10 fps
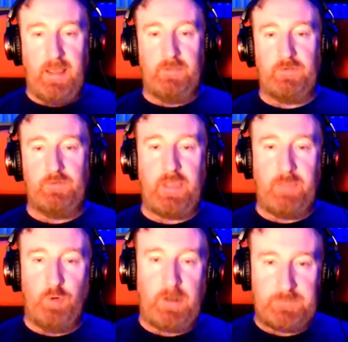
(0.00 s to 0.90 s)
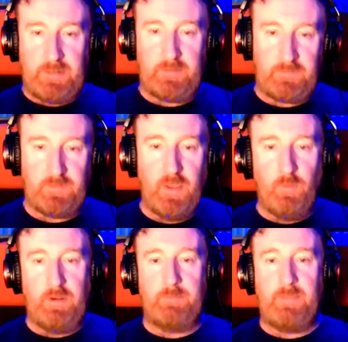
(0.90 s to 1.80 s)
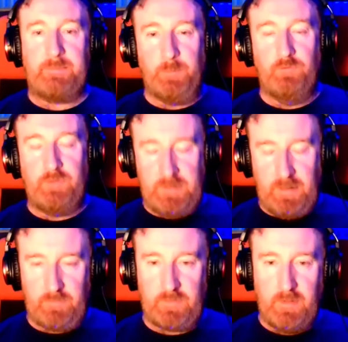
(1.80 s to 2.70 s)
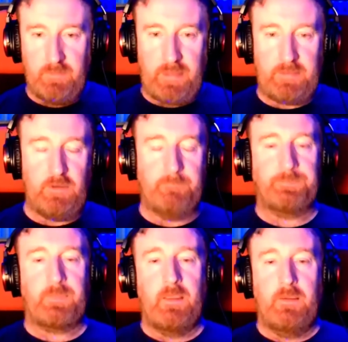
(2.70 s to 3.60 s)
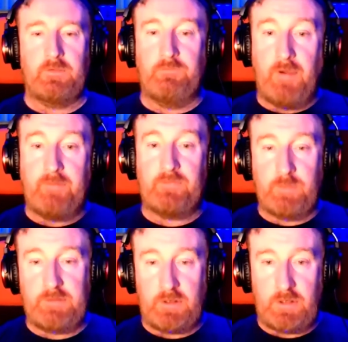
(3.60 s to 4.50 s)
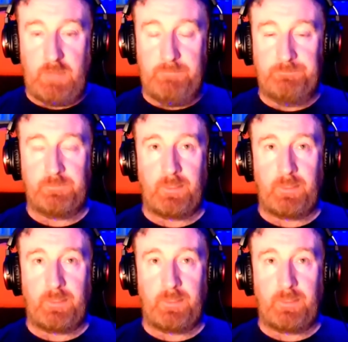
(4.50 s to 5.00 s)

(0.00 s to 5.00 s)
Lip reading: So you'll get more updates when I make more videos. Thank you. So fivesquid.com.